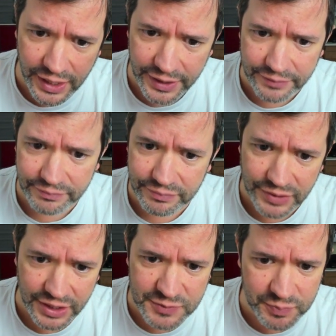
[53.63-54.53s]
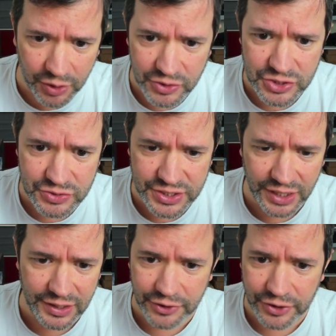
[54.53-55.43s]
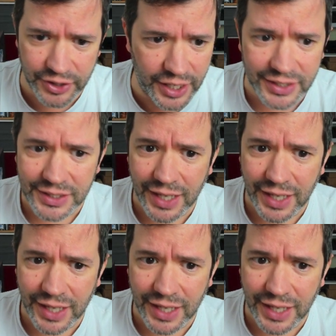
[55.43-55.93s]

in, exposed to sunlight or not.